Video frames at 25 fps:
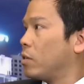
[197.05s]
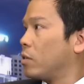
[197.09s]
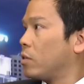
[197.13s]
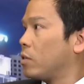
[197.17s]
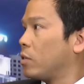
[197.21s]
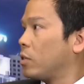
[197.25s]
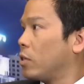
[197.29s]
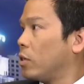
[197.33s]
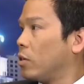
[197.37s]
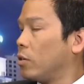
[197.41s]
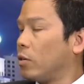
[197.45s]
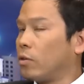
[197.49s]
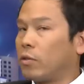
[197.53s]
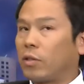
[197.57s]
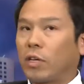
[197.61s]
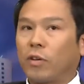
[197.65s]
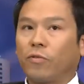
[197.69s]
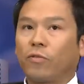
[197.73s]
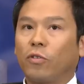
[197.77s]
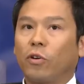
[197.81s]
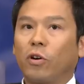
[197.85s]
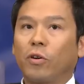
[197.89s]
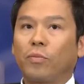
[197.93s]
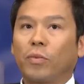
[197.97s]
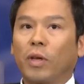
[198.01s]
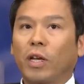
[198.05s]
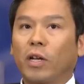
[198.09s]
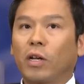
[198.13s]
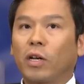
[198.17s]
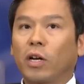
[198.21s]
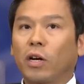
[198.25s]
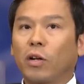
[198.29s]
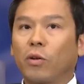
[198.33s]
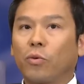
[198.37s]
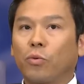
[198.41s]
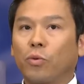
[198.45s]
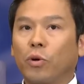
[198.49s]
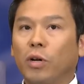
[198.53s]
So therefore, if they
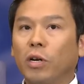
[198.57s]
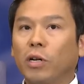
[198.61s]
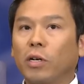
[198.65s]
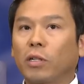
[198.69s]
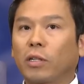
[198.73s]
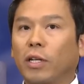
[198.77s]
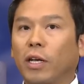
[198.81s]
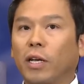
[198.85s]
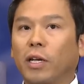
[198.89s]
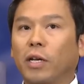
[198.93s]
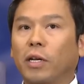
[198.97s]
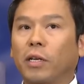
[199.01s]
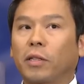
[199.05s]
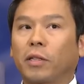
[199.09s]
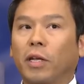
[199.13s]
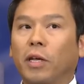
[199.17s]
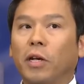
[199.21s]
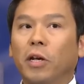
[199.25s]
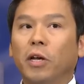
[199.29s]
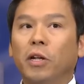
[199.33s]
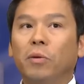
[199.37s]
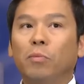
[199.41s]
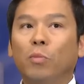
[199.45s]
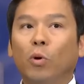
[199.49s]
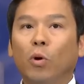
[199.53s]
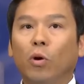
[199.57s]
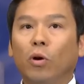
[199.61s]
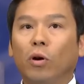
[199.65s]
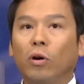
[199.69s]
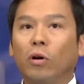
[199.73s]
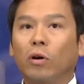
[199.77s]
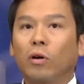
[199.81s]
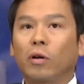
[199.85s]
go to work, they earn more.